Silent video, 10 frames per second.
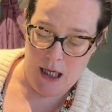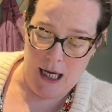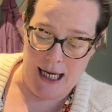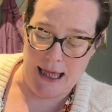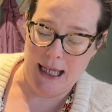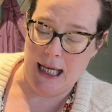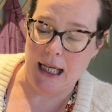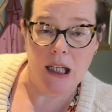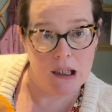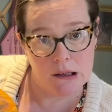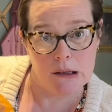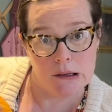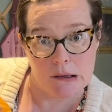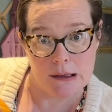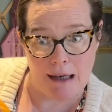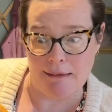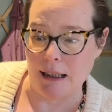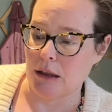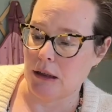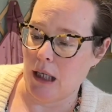in the
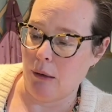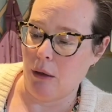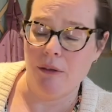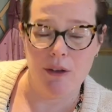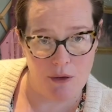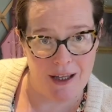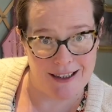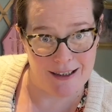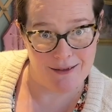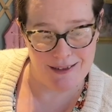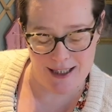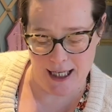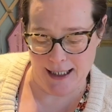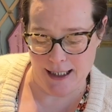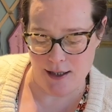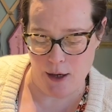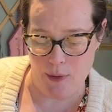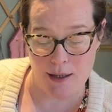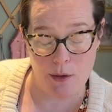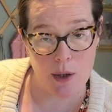garage. So a few things are turning.
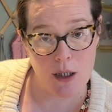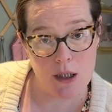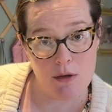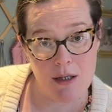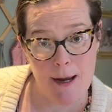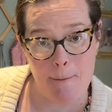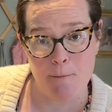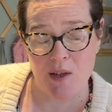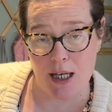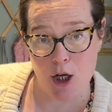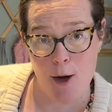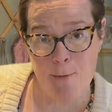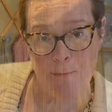So that's what we're going to do today. Let's go.